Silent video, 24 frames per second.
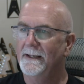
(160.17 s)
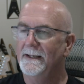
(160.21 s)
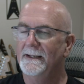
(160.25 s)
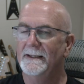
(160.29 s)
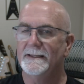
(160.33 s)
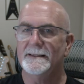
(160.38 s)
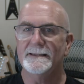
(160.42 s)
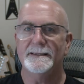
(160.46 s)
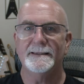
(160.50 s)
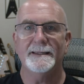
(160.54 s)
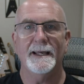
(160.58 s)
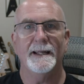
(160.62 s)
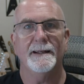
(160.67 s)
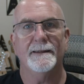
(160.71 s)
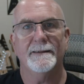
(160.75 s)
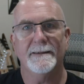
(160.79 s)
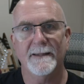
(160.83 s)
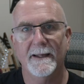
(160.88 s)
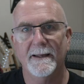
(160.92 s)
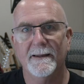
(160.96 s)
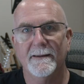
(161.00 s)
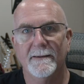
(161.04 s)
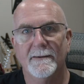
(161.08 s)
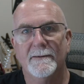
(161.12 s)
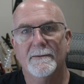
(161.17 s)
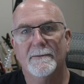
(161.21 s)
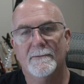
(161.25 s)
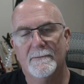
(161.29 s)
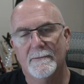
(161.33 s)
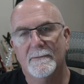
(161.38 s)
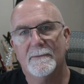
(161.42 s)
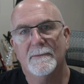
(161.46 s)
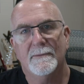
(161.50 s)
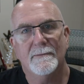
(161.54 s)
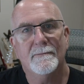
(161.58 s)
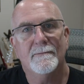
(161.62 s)
set the
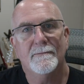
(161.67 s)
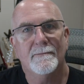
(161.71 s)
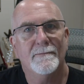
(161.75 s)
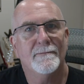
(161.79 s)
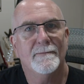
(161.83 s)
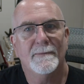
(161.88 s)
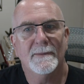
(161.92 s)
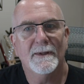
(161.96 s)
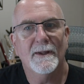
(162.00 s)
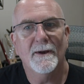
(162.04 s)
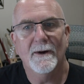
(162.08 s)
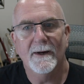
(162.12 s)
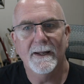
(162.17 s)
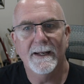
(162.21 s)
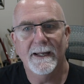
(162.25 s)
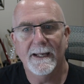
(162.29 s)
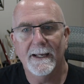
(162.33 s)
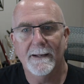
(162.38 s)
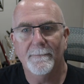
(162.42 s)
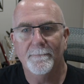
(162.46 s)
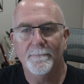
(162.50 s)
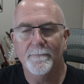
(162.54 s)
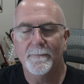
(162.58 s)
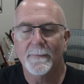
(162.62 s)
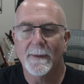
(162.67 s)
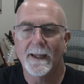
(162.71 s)
idea.